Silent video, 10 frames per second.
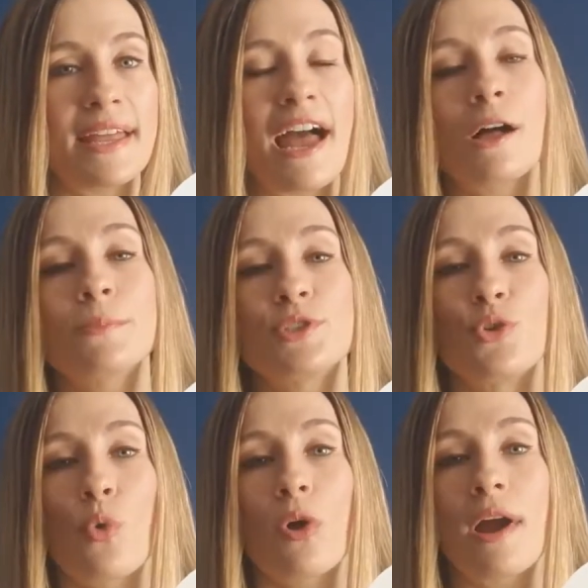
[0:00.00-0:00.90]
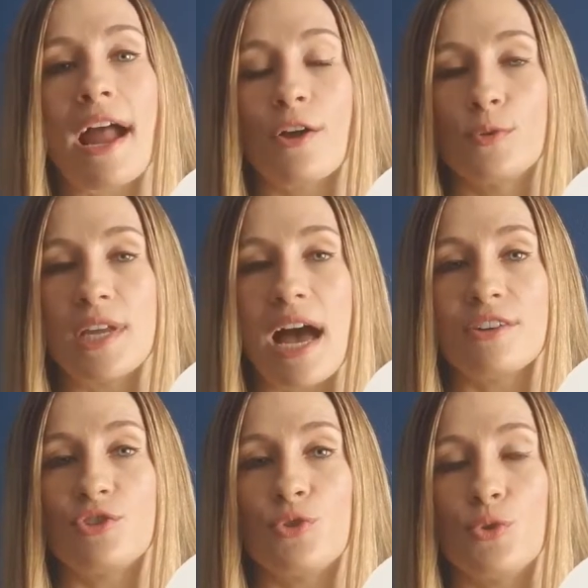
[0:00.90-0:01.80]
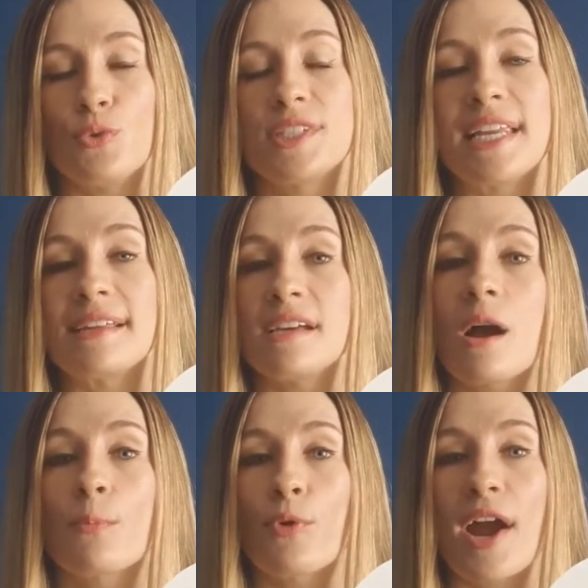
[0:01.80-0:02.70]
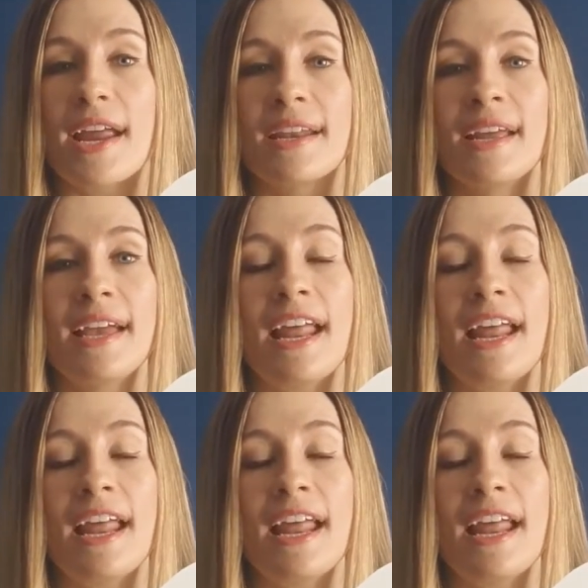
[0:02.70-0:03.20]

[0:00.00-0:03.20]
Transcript: It helps your Echo Dot to stand upright,